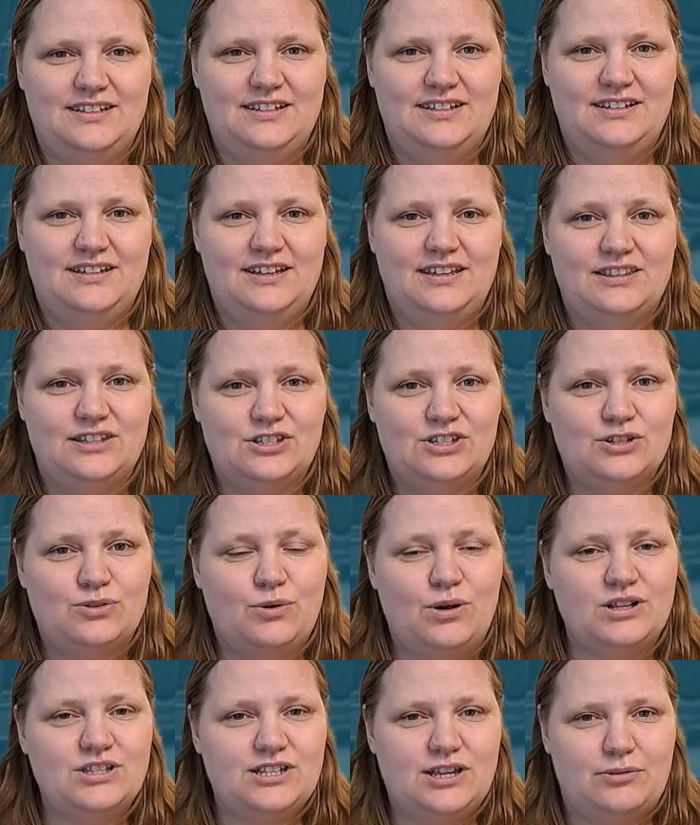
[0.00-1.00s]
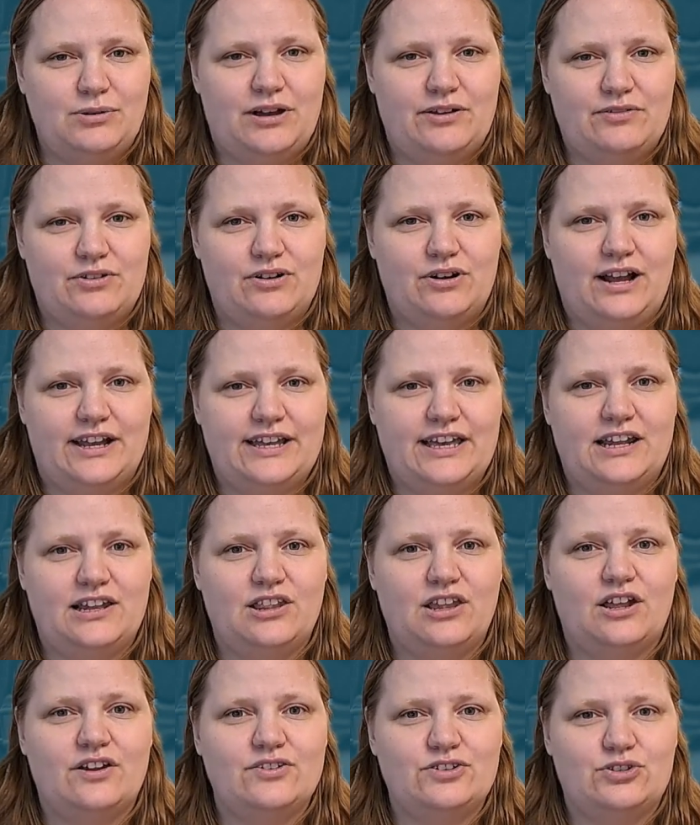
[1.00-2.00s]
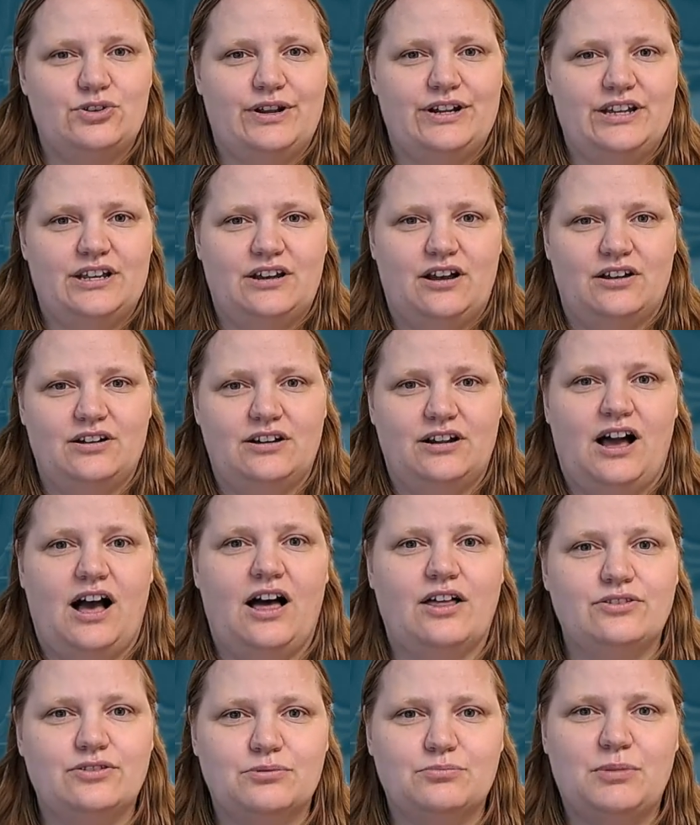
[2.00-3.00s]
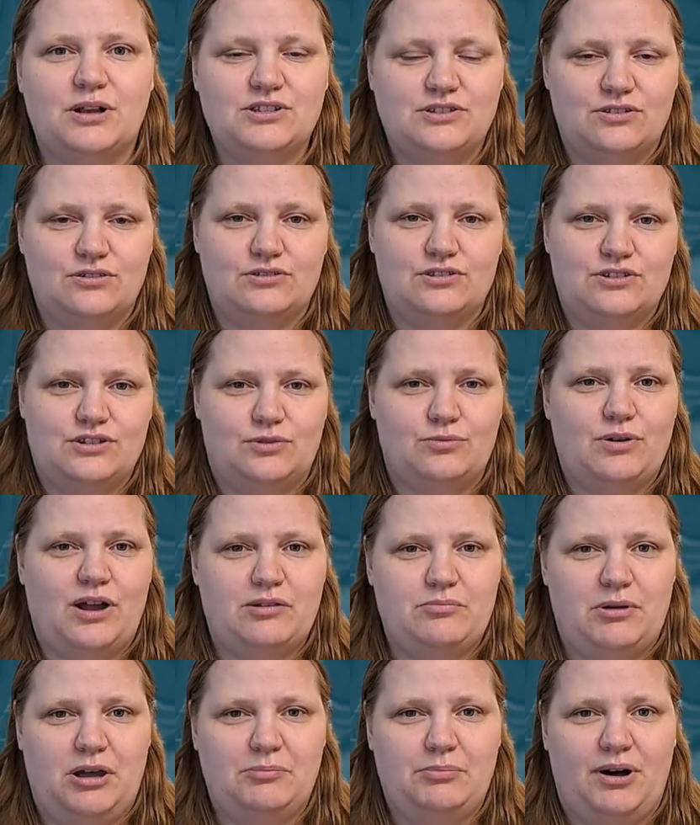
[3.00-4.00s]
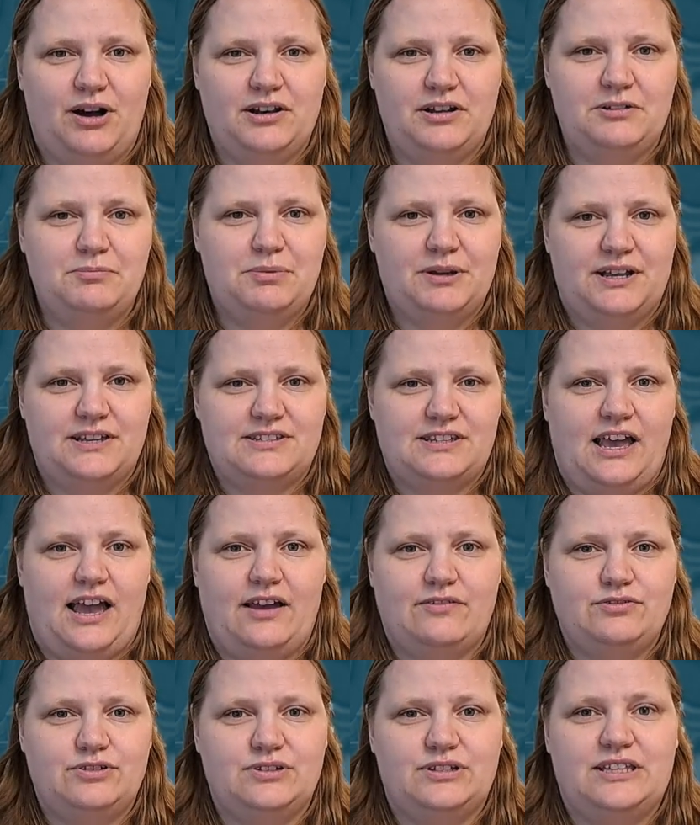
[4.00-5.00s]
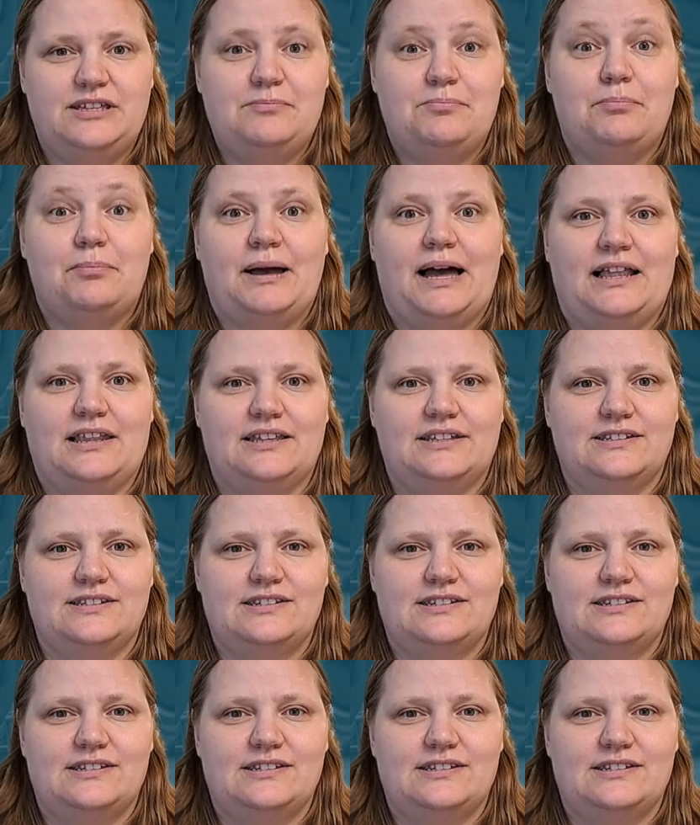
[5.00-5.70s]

In the squats, however, I get a lot of training on other muscles around my body because I have to keep balance.